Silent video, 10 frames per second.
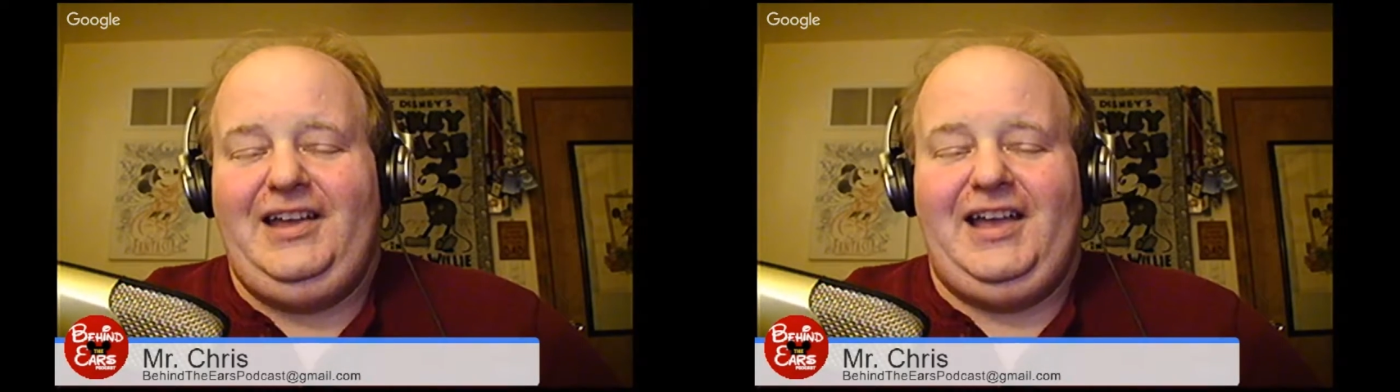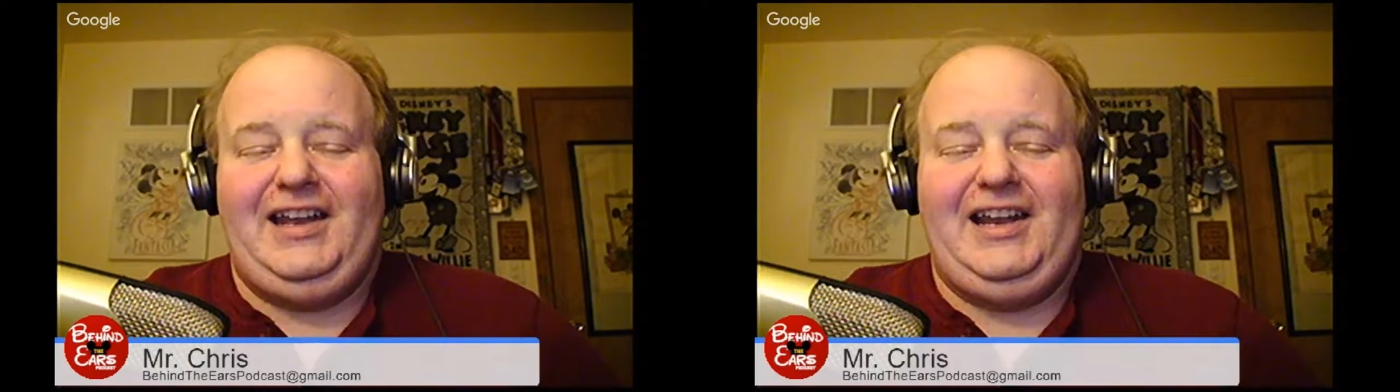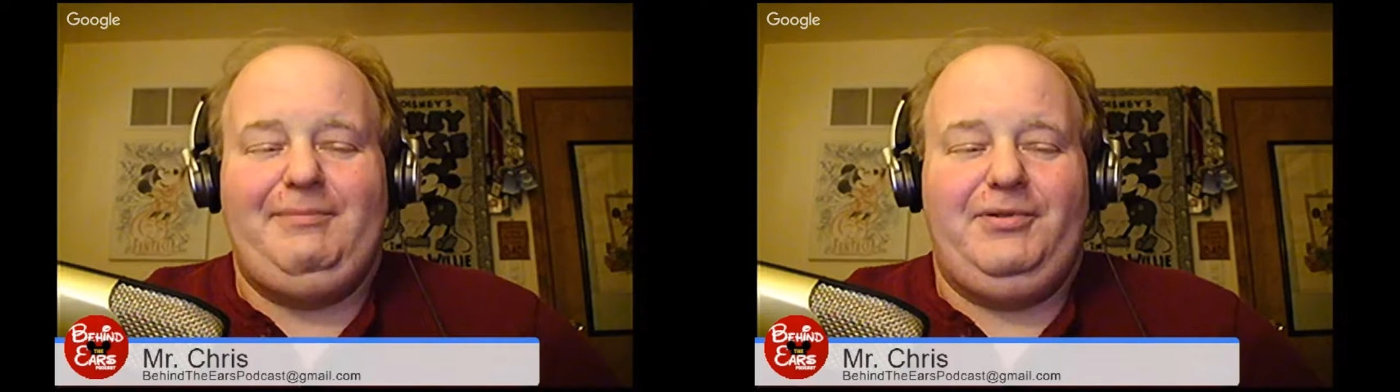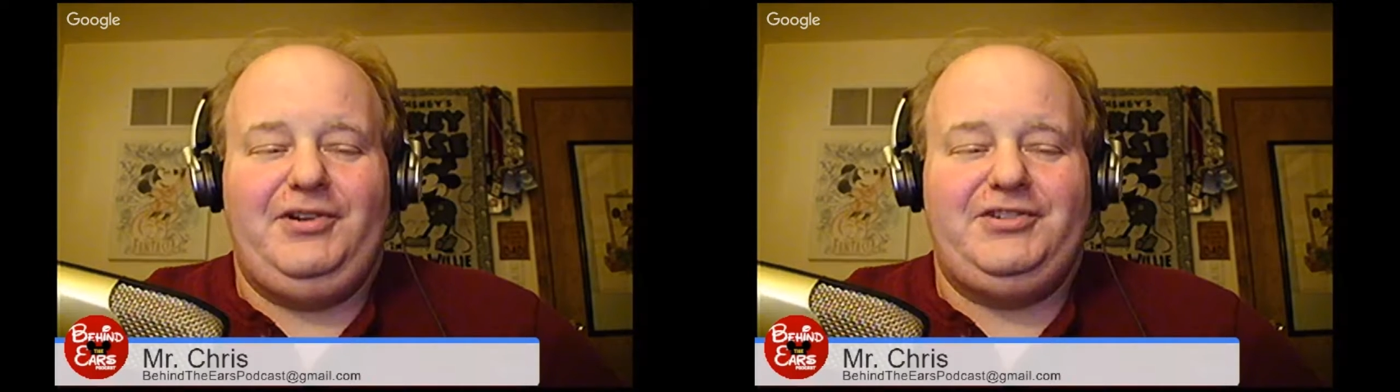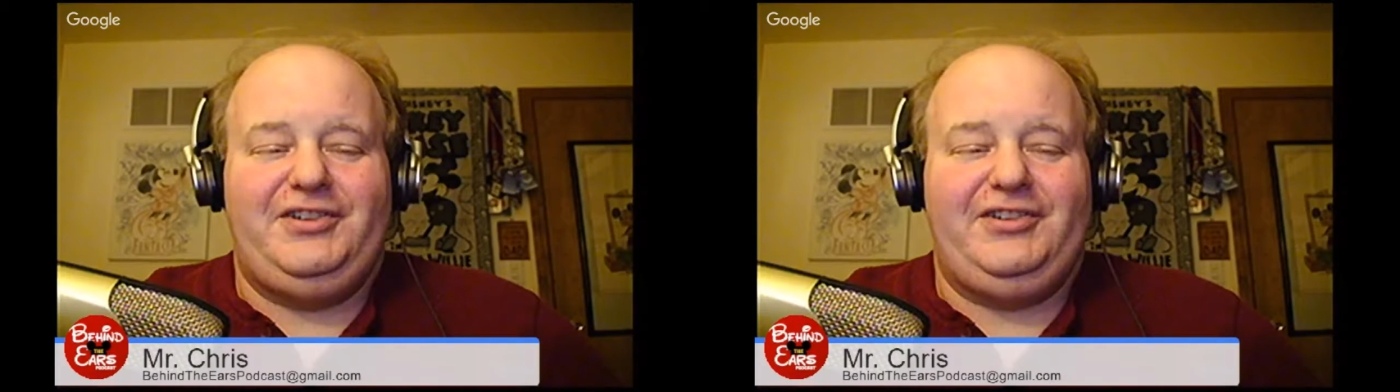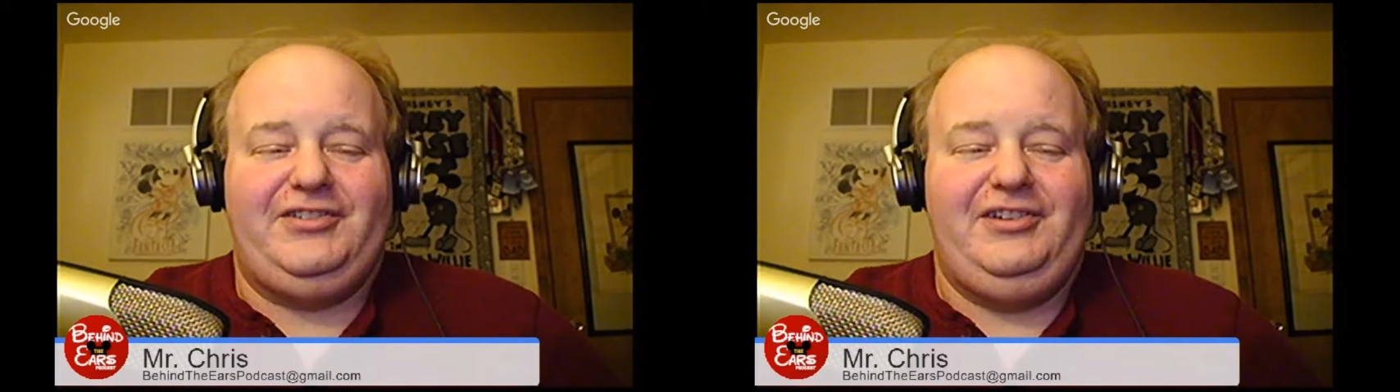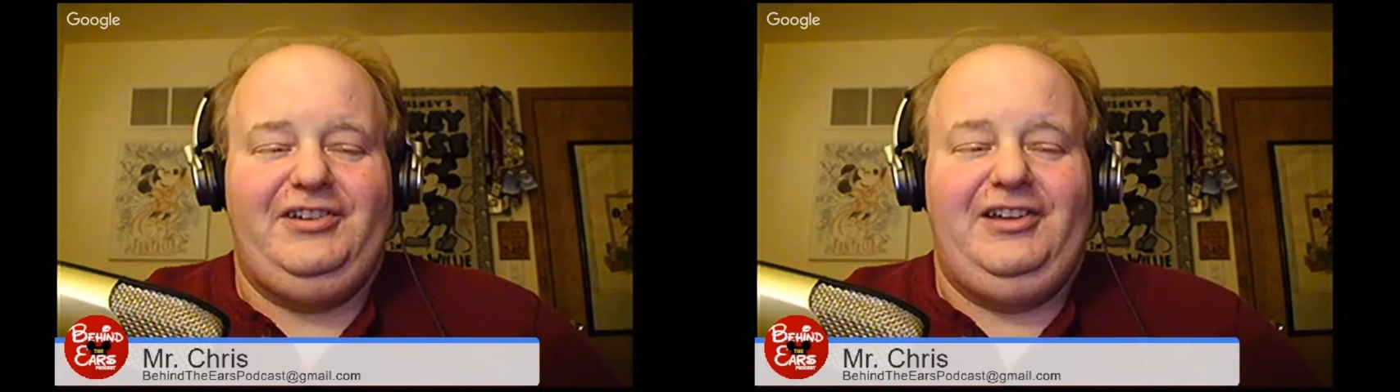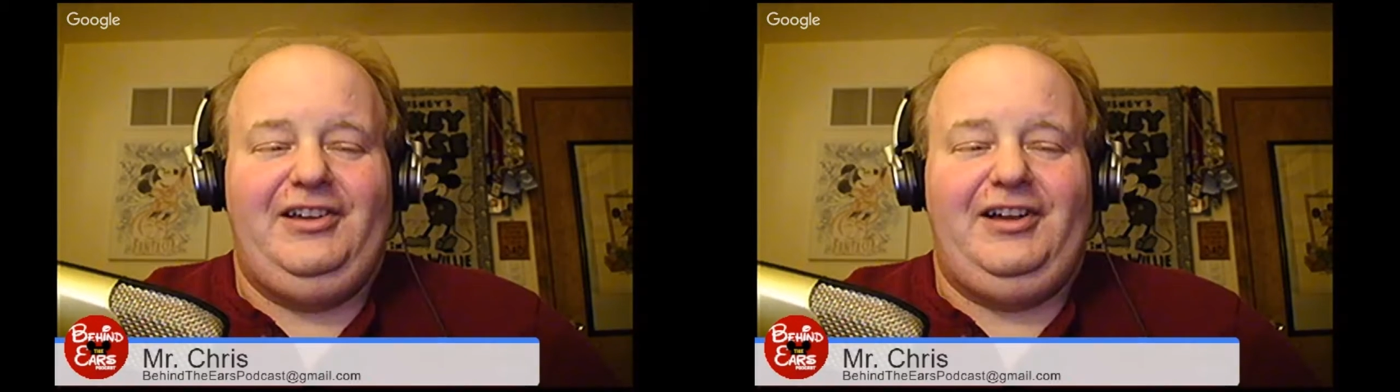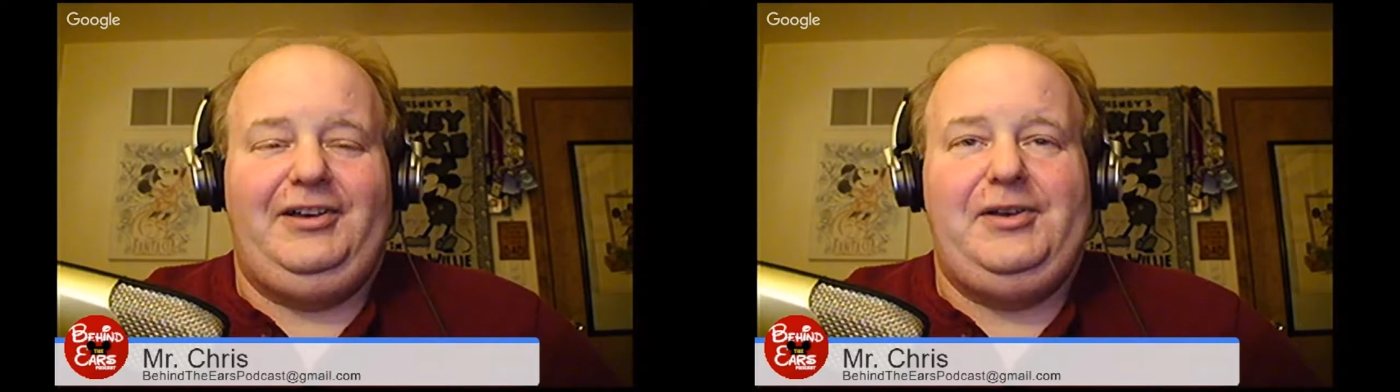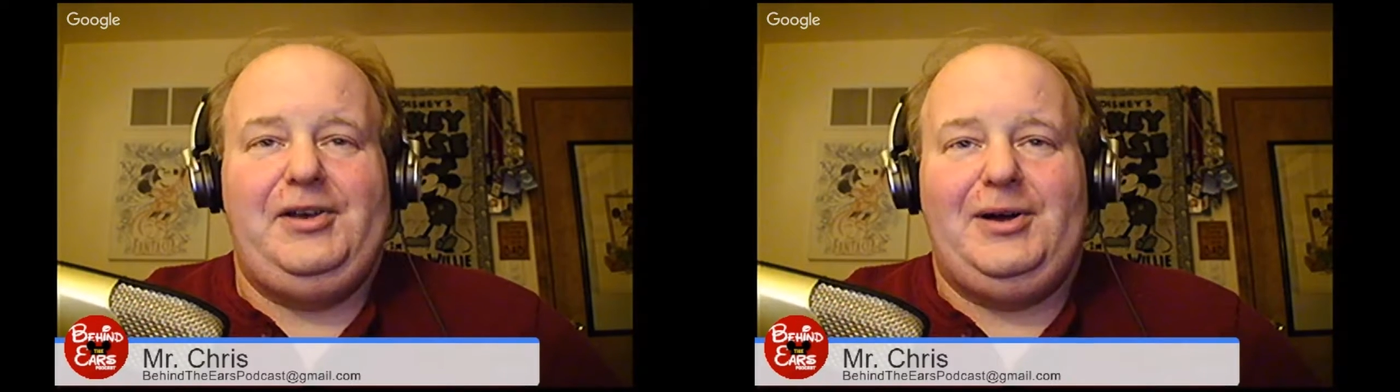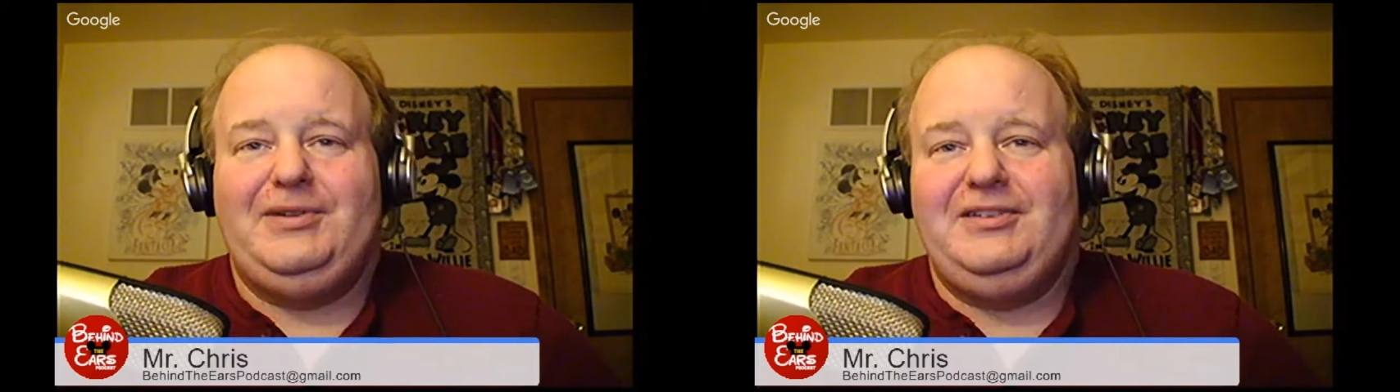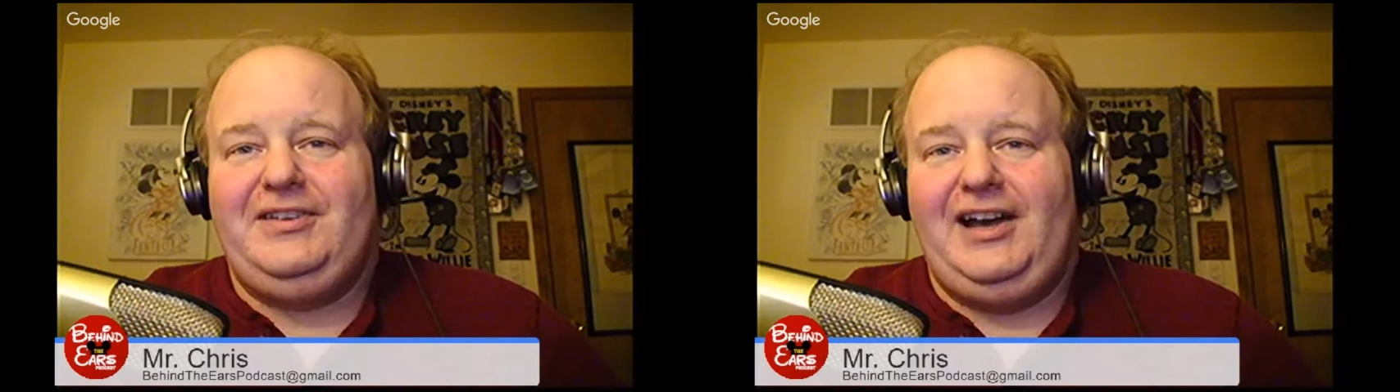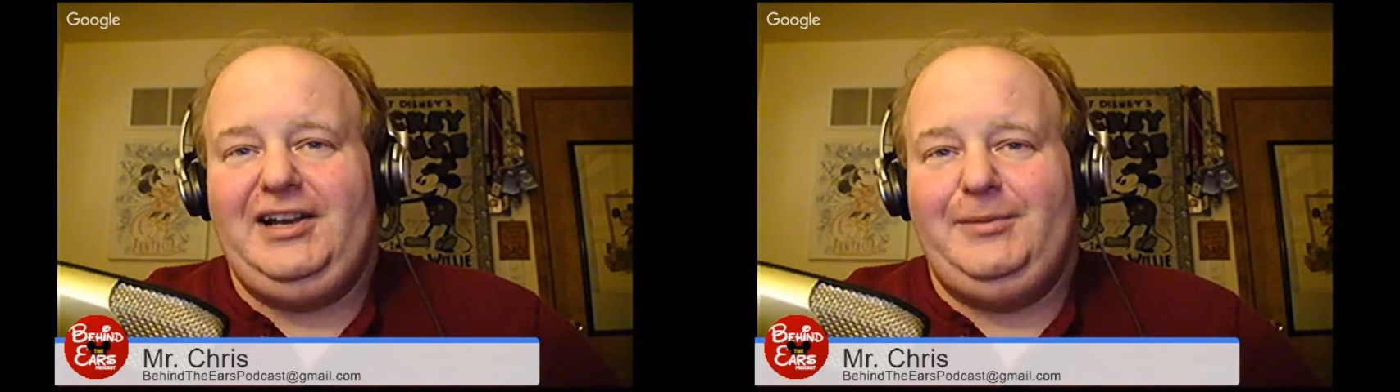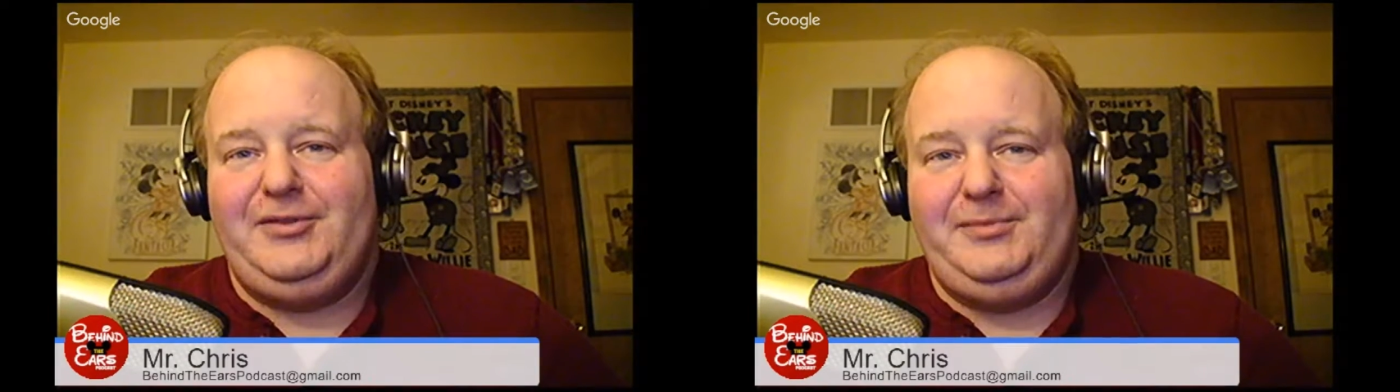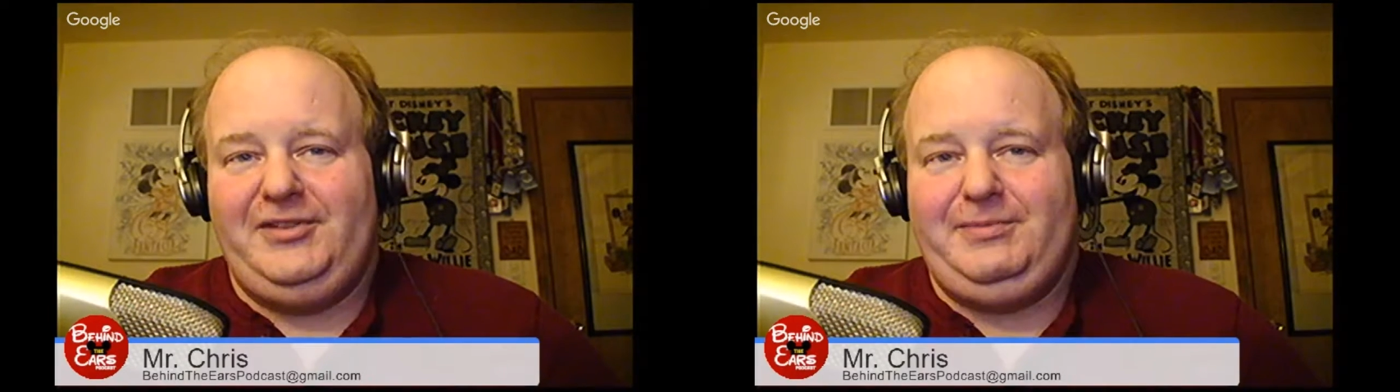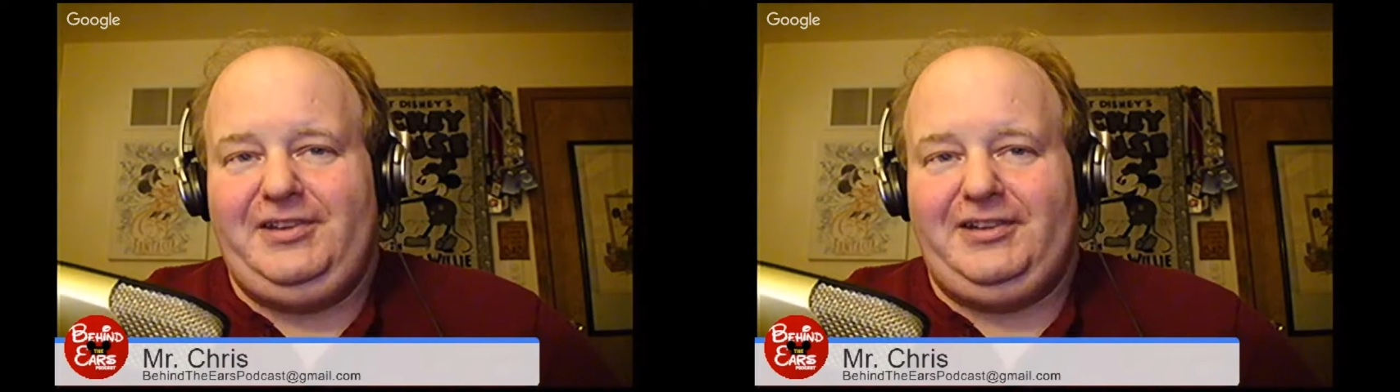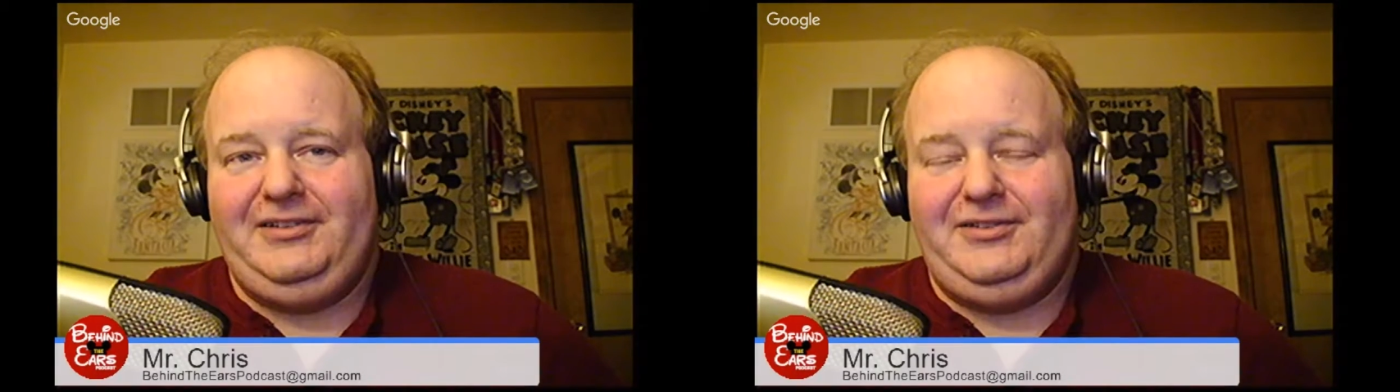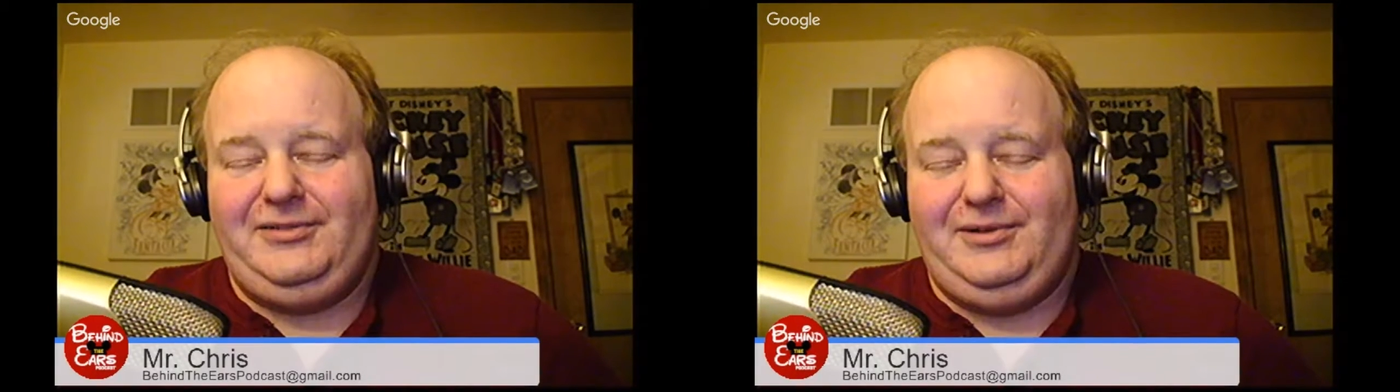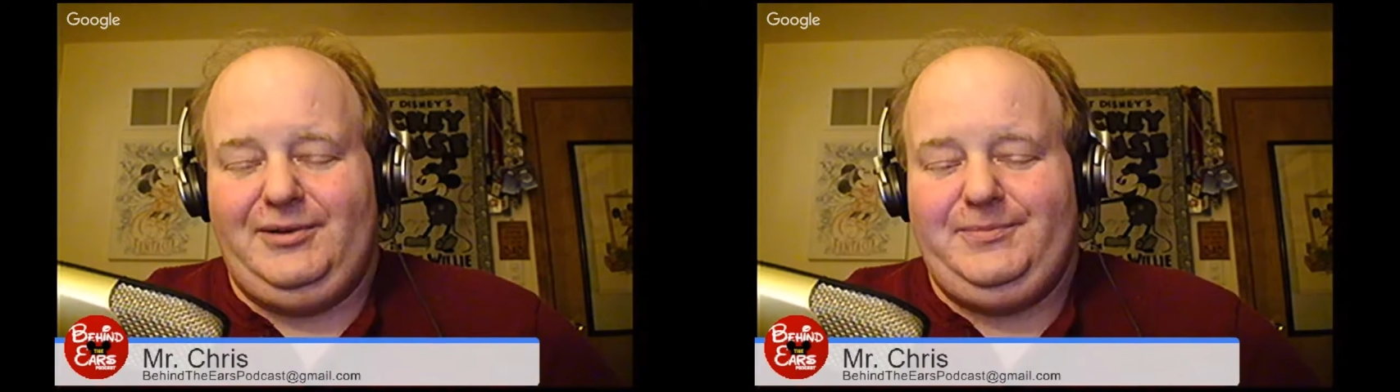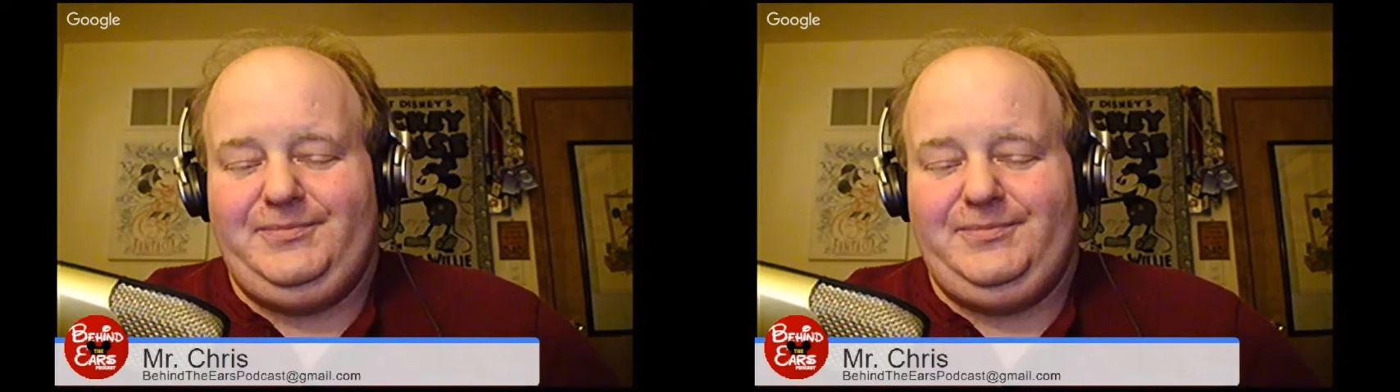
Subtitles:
and I purchased a number of items from this particular store.